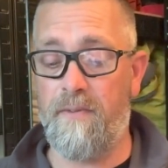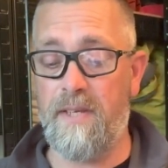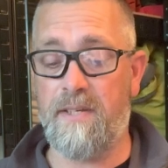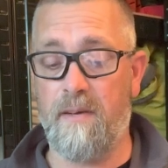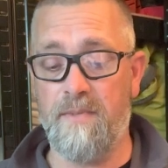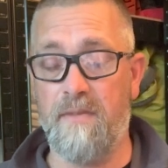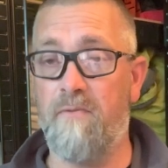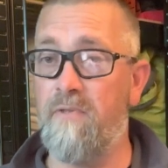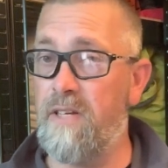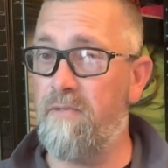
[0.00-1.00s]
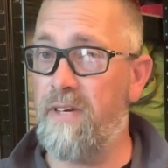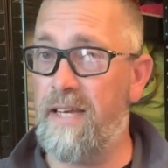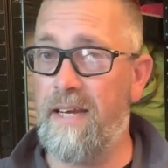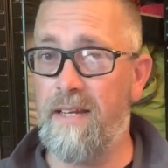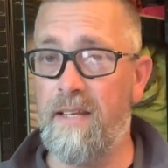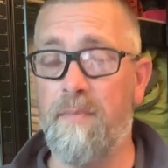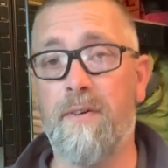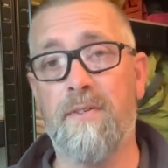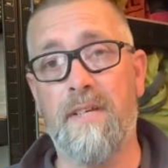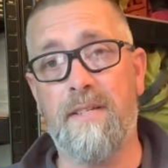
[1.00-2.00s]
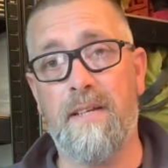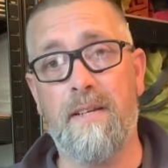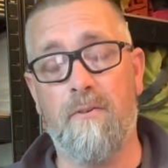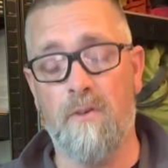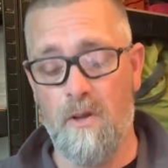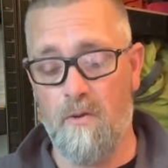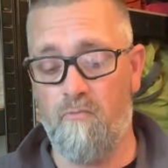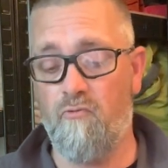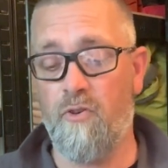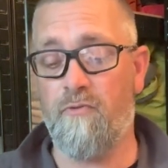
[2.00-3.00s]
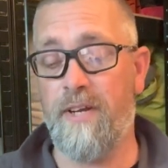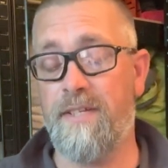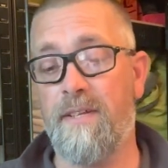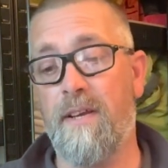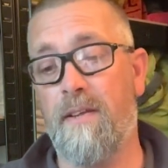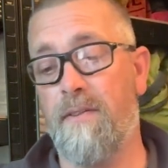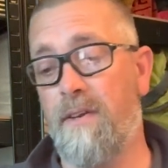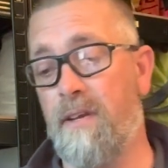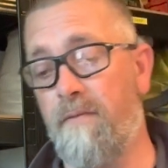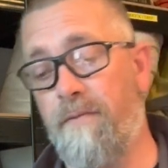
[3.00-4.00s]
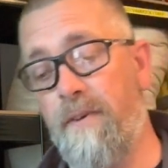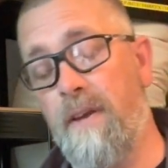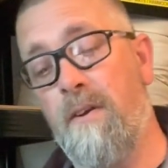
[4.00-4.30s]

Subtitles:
this comes in really, really handy because it's a little rod rest that can fit